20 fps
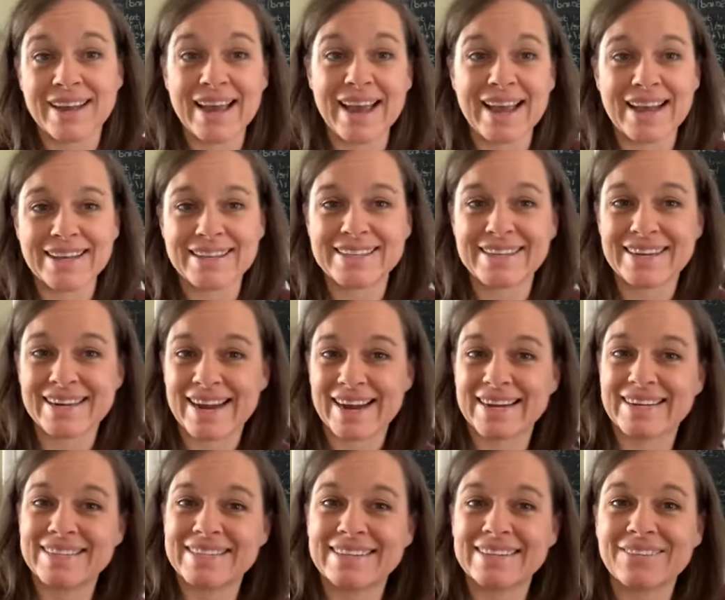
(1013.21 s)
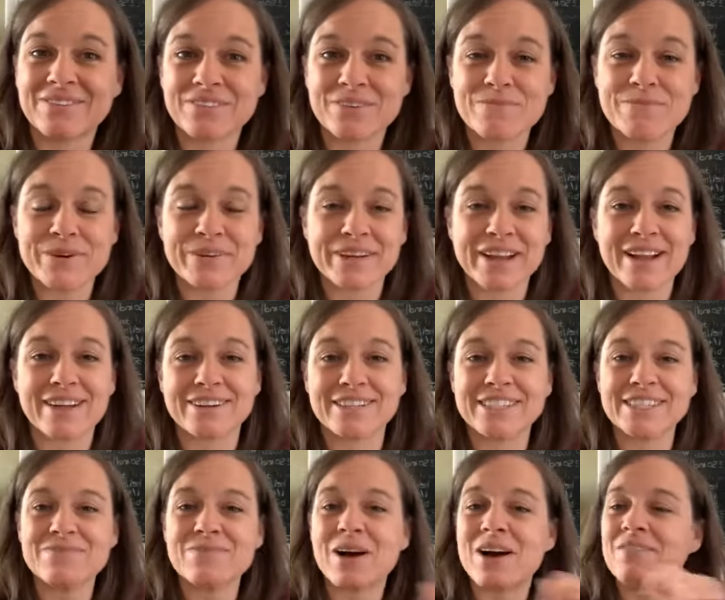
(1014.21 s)
as an idea for Milk
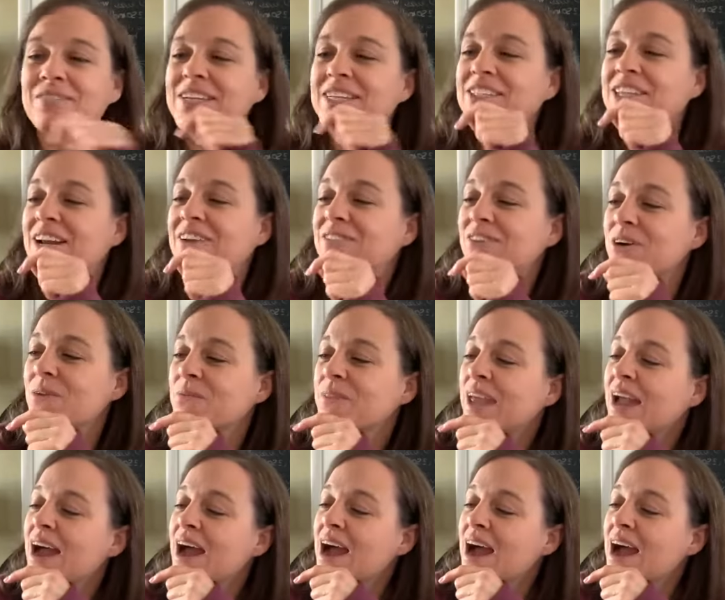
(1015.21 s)
Allergy Mom in general.